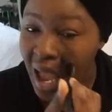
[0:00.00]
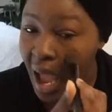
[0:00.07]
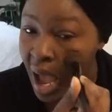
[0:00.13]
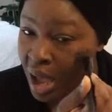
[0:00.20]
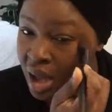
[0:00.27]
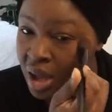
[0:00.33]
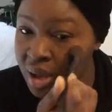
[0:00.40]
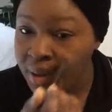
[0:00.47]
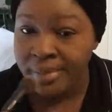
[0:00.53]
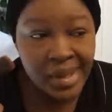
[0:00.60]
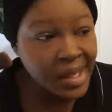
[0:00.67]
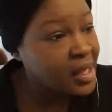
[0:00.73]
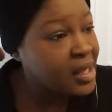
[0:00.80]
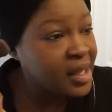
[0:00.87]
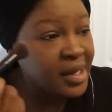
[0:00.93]

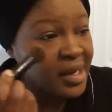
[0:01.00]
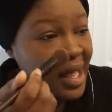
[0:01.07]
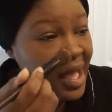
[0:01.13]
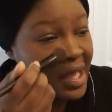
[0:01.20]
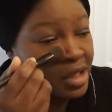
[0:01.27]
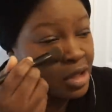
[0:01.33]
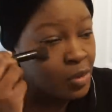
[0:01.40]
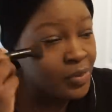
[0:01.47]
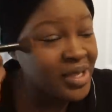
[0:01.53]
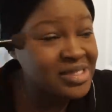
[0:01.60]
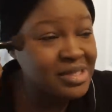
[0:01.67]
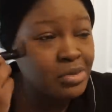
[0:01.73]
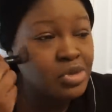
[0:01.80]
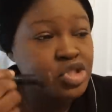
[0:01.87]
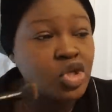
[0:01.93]
And, you know, because
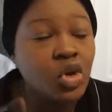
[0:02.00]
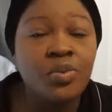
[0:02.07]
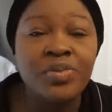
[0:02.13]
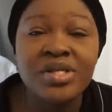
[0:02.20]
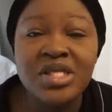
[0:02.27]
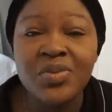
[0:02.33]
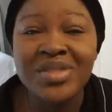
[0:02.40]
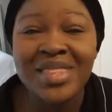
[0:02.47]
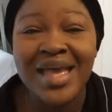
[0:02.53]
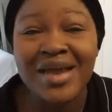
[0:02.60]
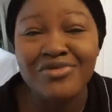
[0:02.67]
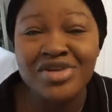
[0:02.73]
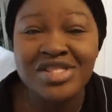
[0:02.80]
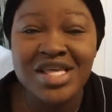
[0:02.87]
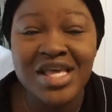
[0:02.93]
I was so busy with
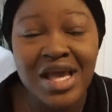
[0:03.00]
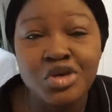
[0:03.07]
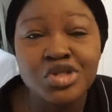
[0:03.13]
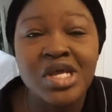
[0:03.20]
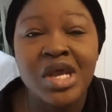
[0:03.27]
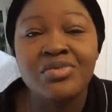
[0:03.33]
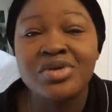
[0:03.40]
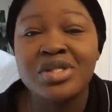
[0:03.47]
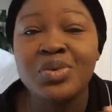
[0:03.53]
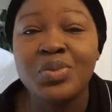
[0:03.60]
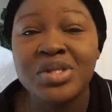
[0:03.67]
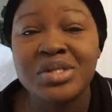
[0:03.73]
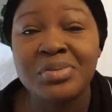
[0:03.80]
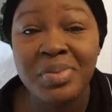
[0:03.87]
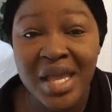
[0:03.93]
everything else, I really
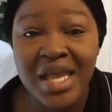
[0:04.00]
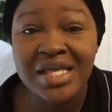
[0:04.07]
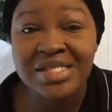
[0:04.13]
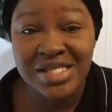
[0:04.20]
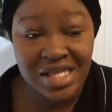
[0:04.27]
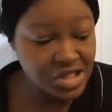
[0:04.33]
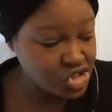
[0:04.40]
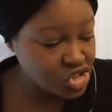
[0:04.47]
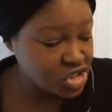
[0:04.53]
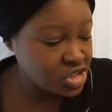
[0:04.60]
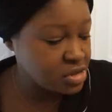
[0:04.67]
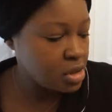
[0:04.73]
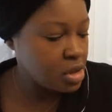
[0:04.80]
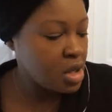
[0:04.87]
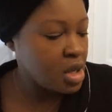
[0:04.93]
wasn't paying attention